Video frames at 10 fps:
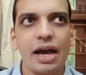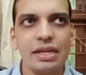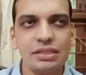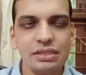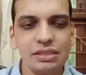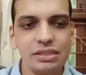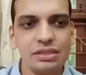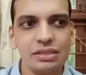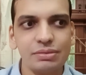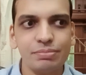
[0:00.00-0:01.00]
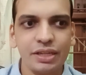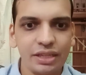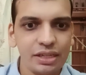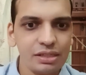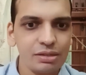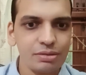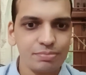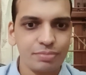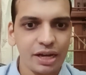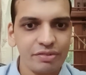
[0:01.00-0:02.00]
and uh, bringing the
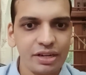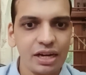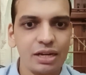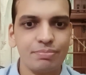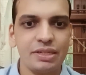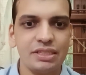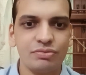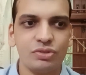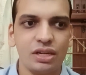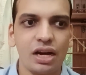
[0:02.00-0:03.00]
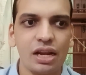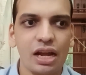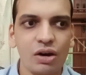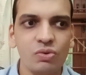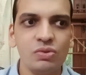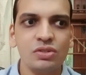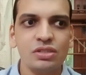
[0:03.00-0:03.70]
private I R Ps would allow